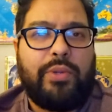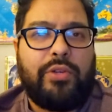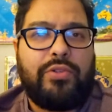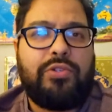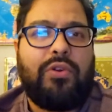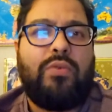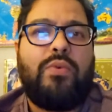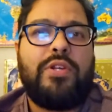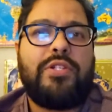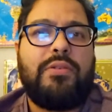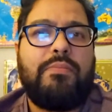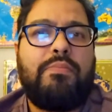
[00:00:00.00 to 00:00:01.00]
wheel, so it
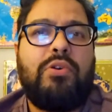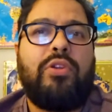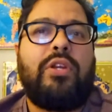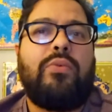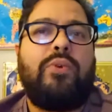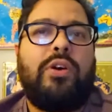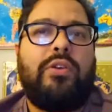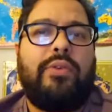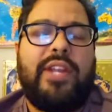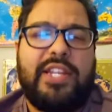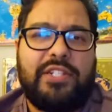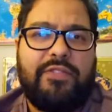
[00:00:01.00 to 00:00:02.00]
wasn't pulling
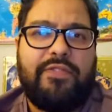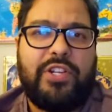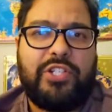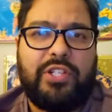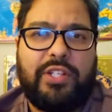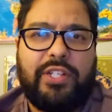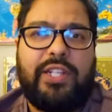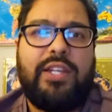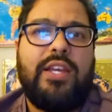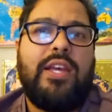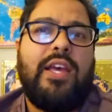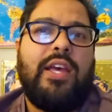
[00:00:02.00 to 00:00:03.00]
water in as efficiently
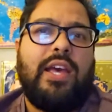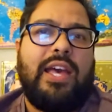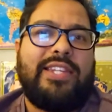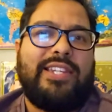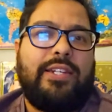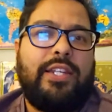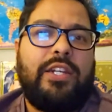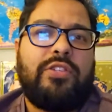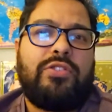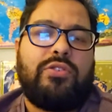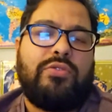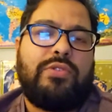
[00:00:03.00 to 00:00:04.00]
as it
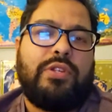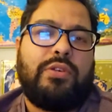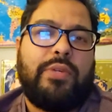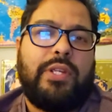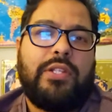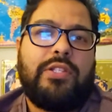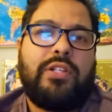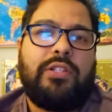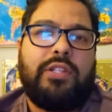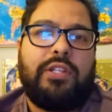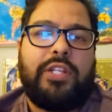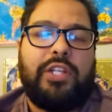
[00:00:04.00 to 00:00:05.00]
needed to. So we took
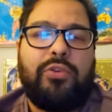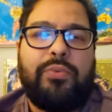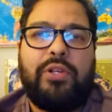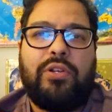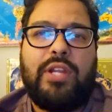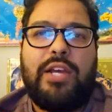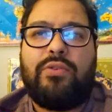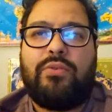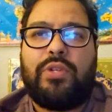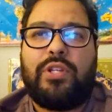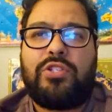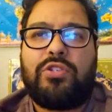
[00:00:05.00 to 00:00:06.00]
the needle wheel out,
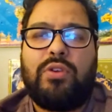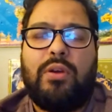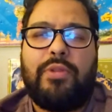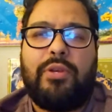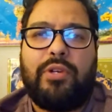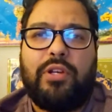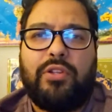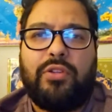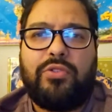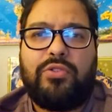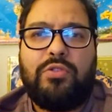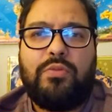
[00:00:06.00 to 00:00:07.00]
we scrubbed it with a
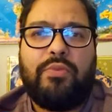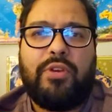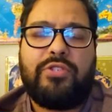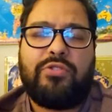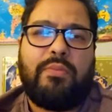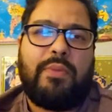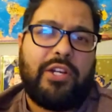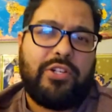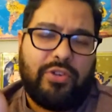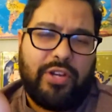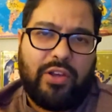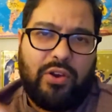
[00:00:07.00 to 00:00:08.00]
little toothbrush, we made
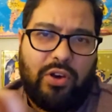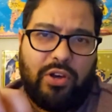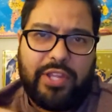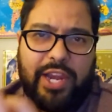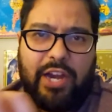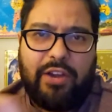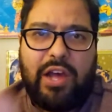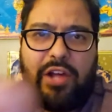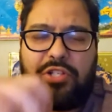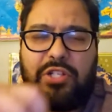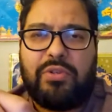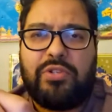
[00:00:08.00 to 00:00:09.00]
sure that all the hair
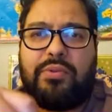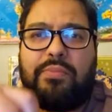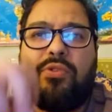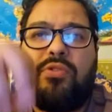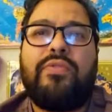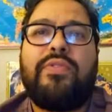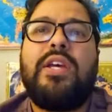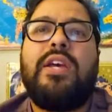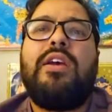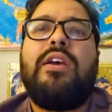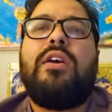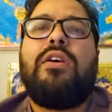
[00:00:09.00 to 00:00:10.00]
algae was removed,
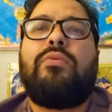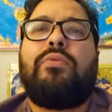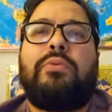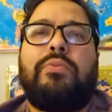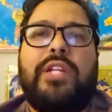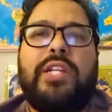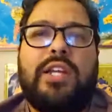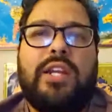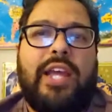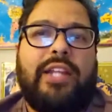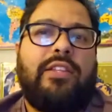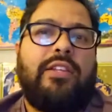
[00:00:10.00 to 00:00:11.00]
we
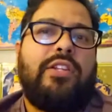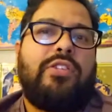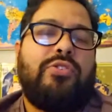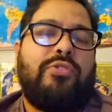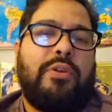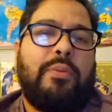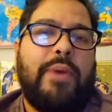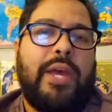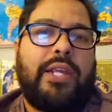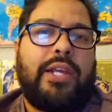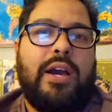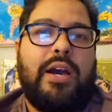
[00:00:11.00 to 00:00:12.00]
reconnected it, turned it
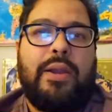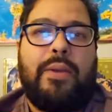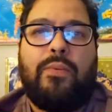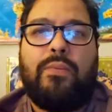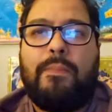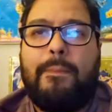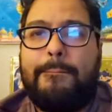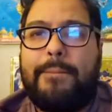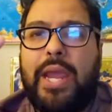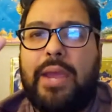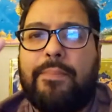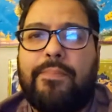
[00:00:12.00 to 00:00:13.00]
back on, and
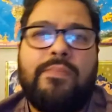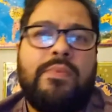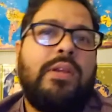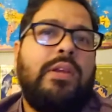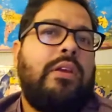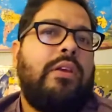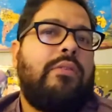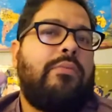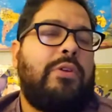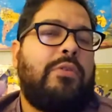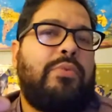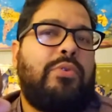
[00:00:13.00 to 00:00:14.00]
bam,
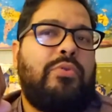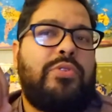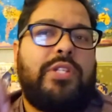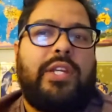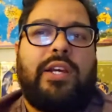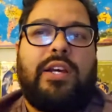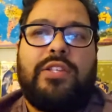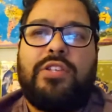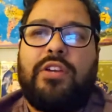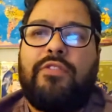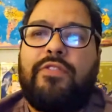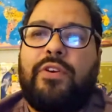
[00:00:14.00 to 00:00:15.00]
we were producing a
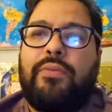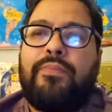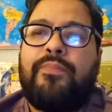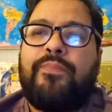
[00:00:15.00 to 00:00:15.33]
ton of foam.